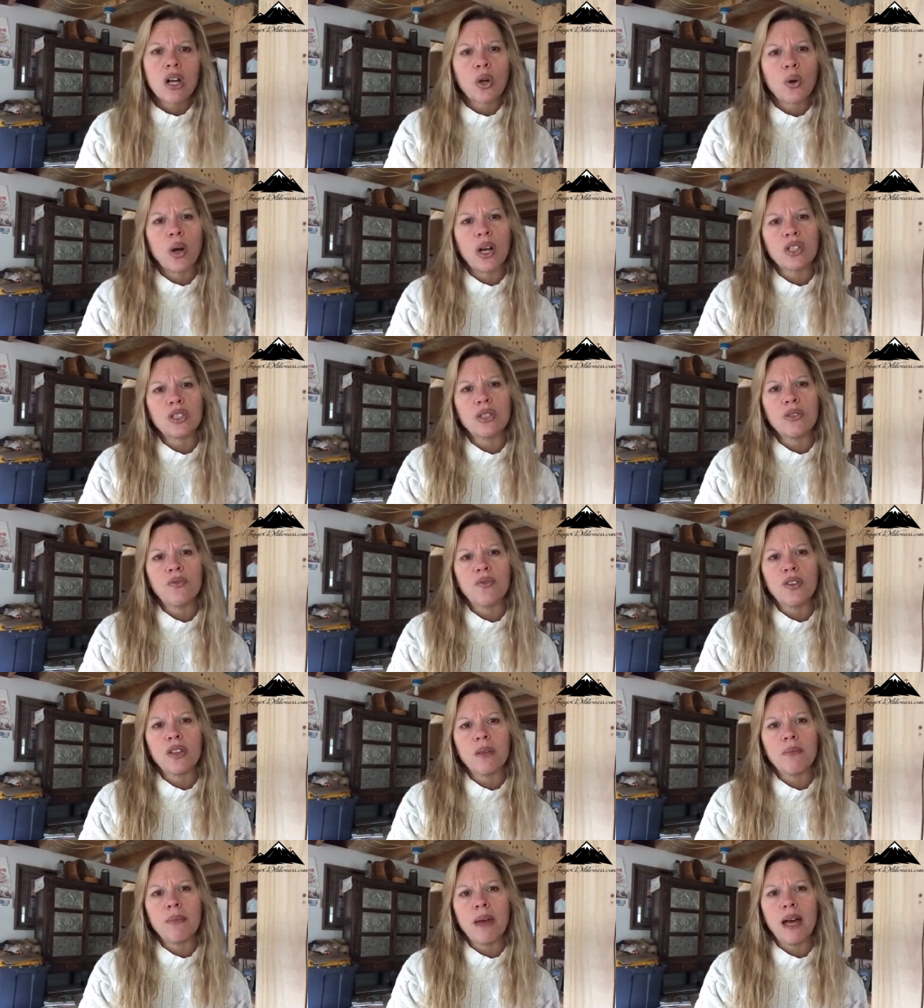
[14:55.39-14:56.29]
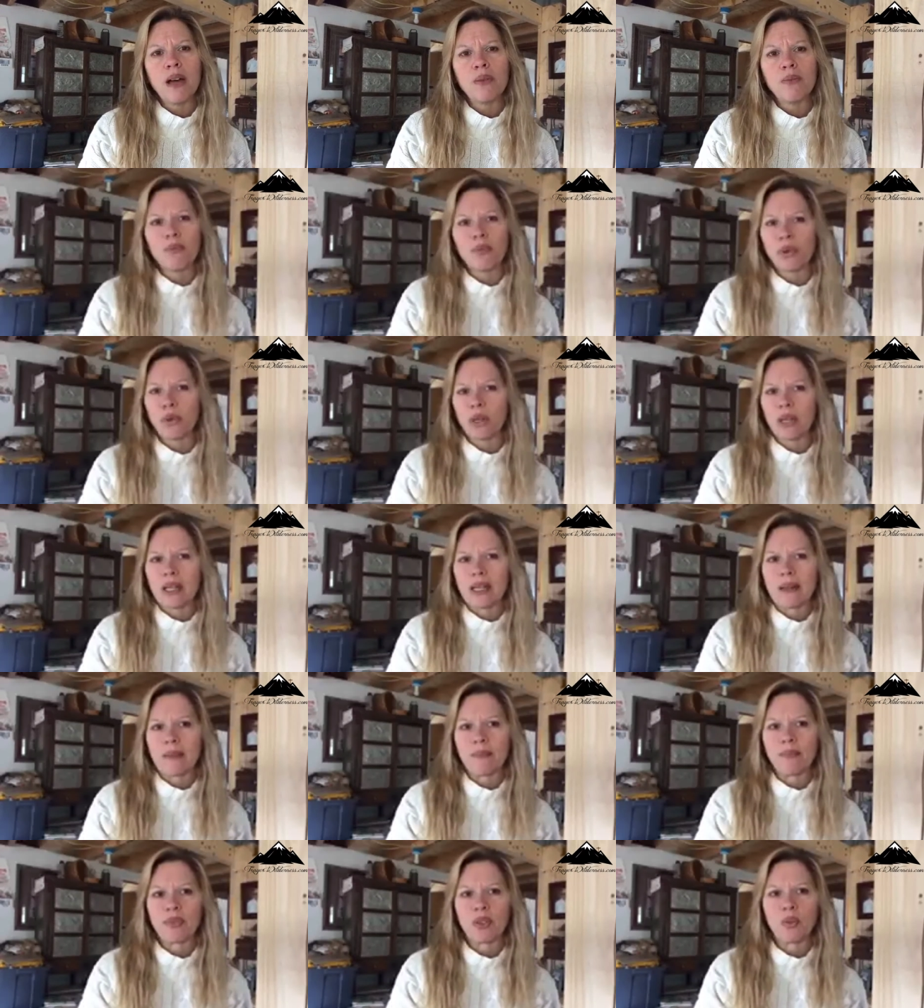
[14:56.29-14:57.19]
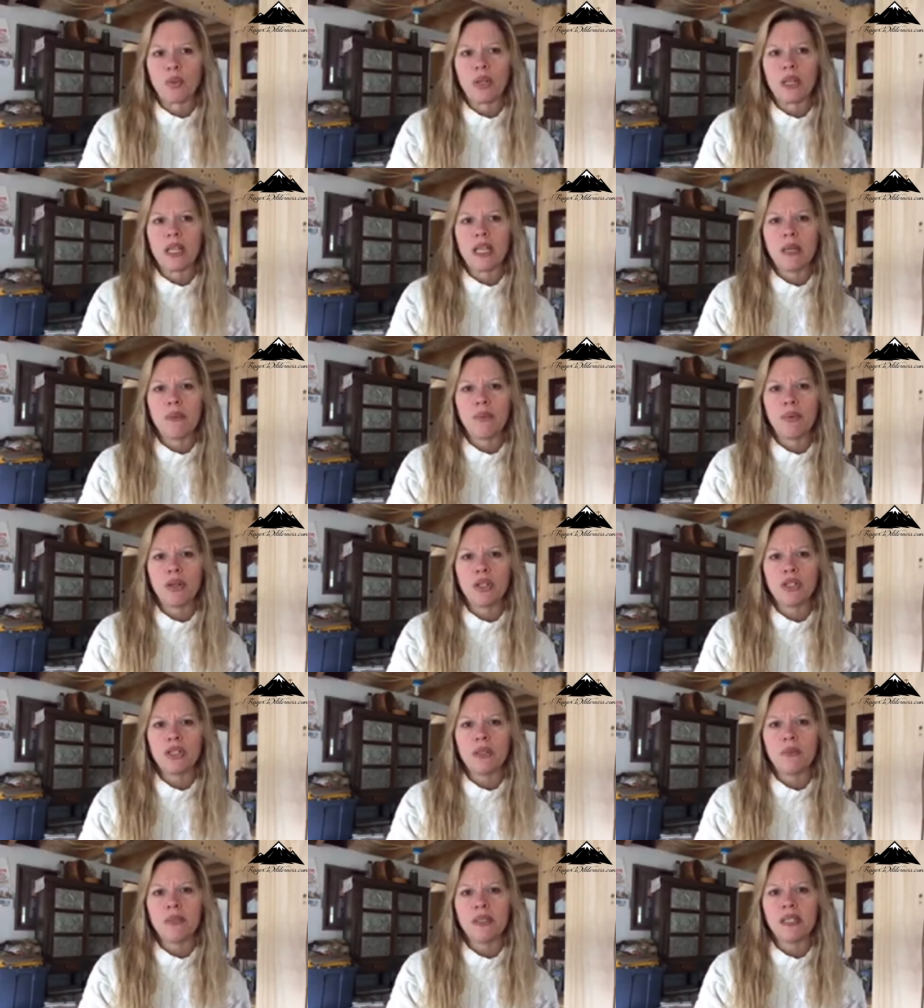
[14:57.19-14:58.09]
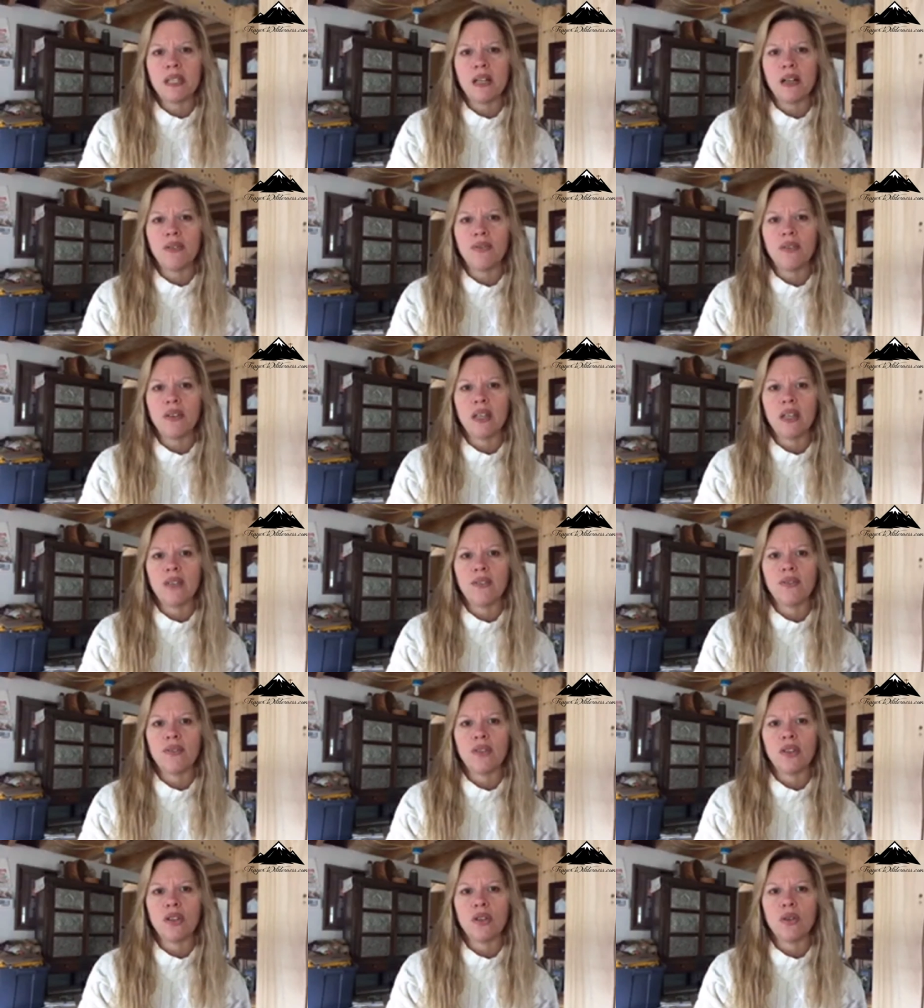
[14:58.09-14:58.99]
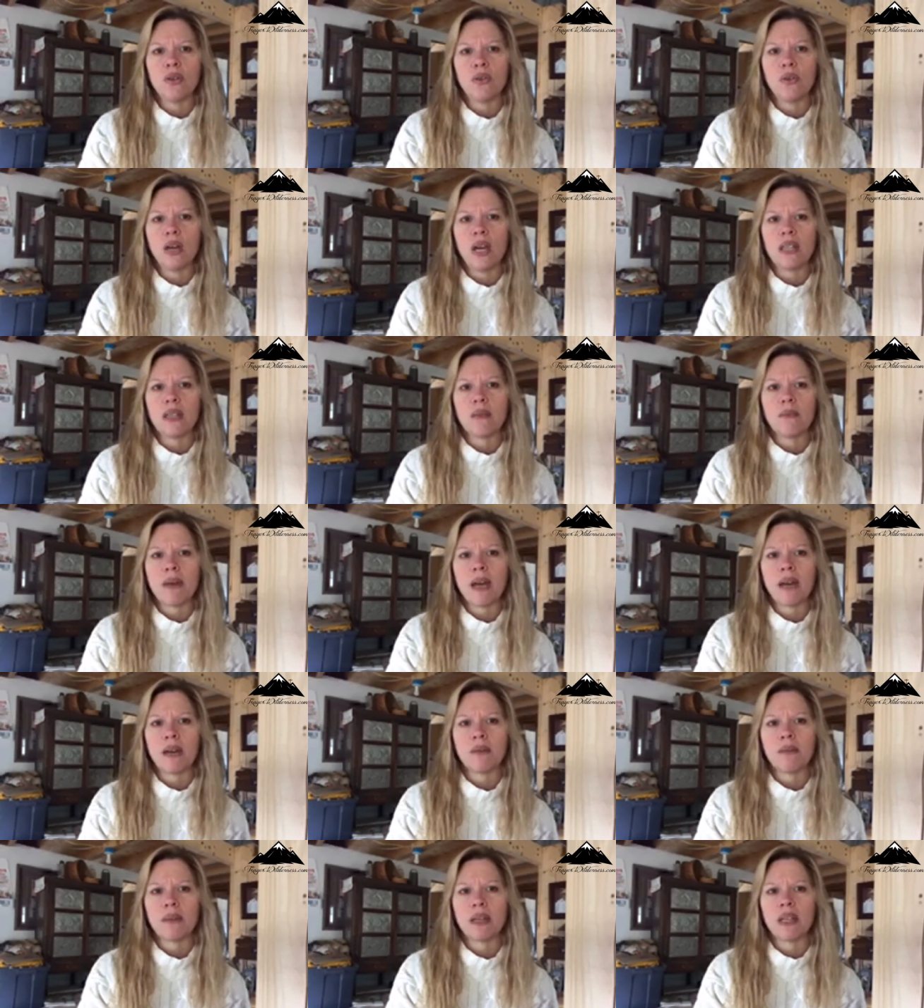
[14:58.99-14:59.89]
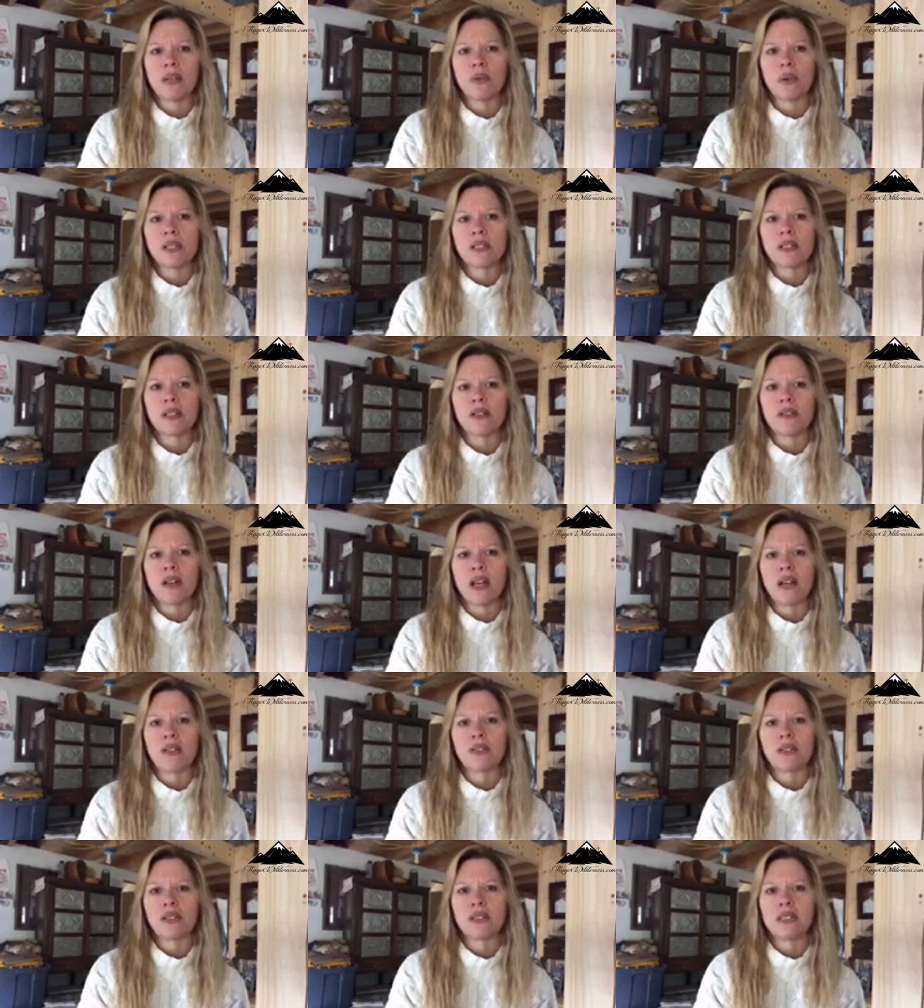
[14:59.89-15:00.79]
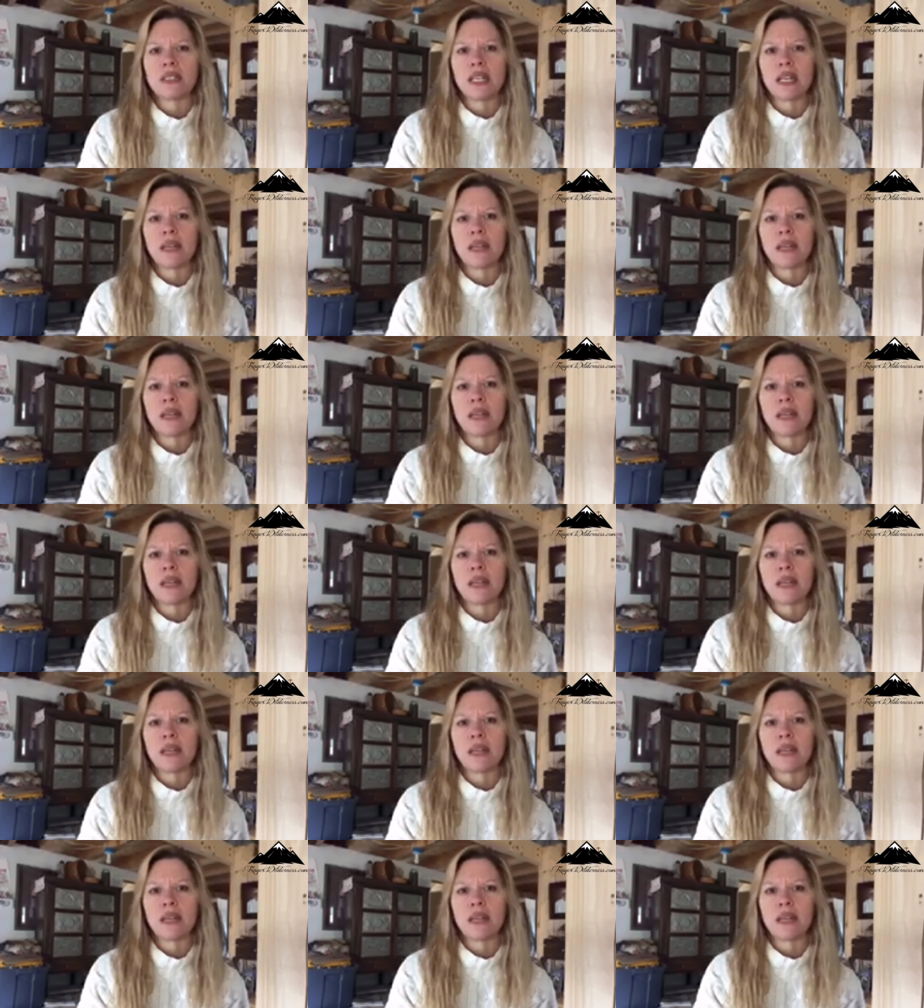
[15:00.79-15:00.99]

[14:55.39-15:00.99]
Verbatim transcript: Question for the mountain boy. Would he push himself if you and the mountain man wasn't around to